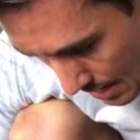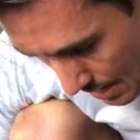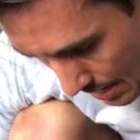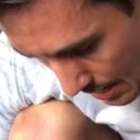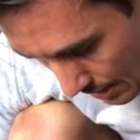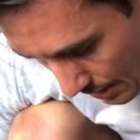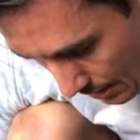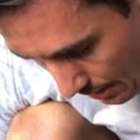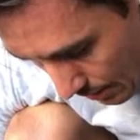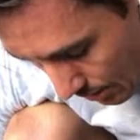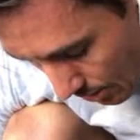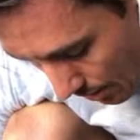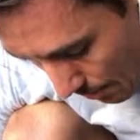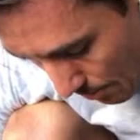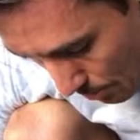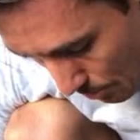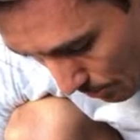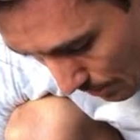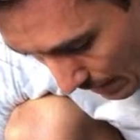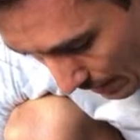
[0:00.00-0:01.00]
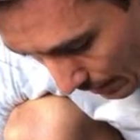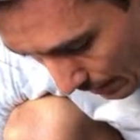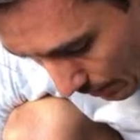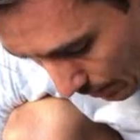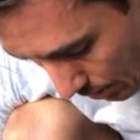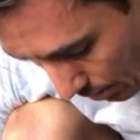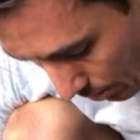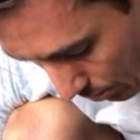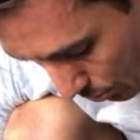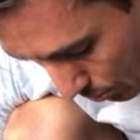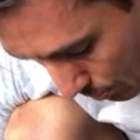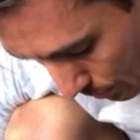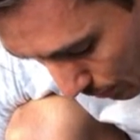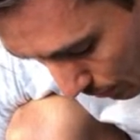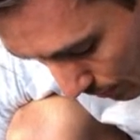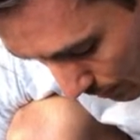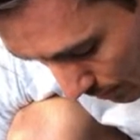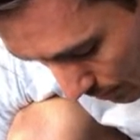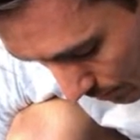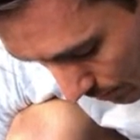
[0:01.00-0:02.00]
and grab a band, loop it
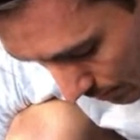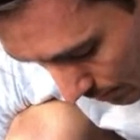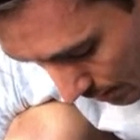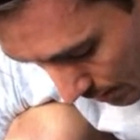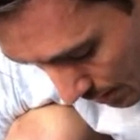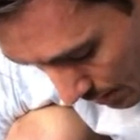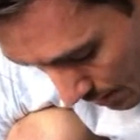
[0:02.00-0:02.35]
around